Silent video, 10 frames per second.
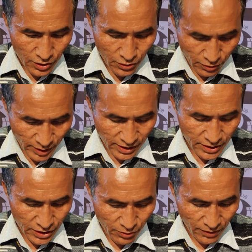
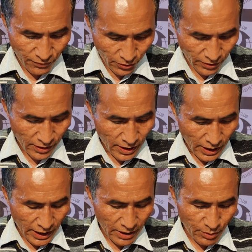document required for.
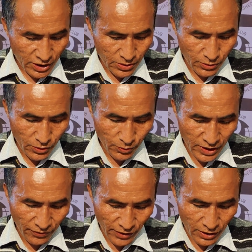And number two,
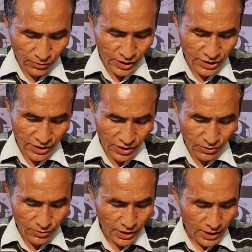with reference to the
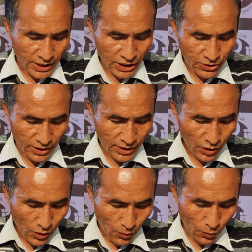schedule, section
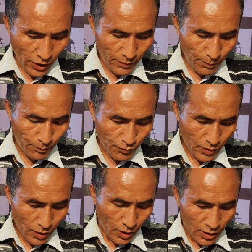
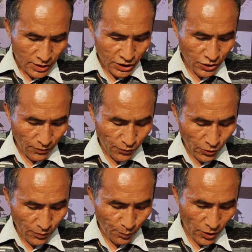4.17
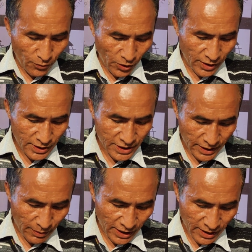
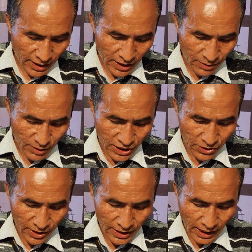clearly
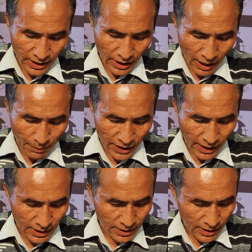mentioned that
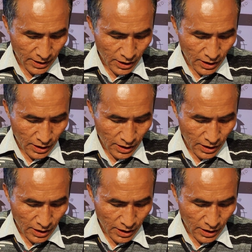applicant